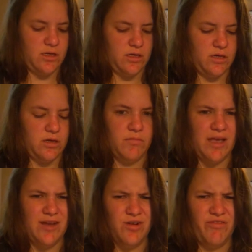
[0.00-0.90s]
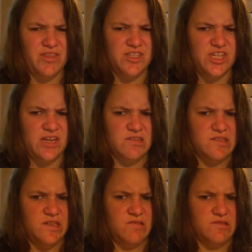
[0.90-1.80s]
I don't know if this chat is
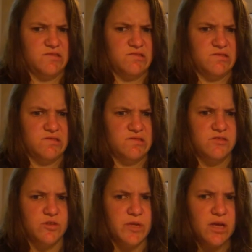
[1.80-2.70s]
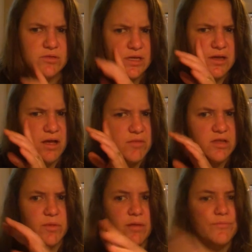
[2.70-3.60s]
saved or becomes like
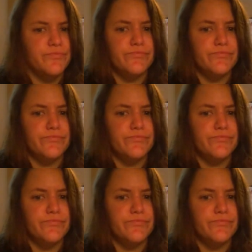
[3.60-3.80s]
comment, but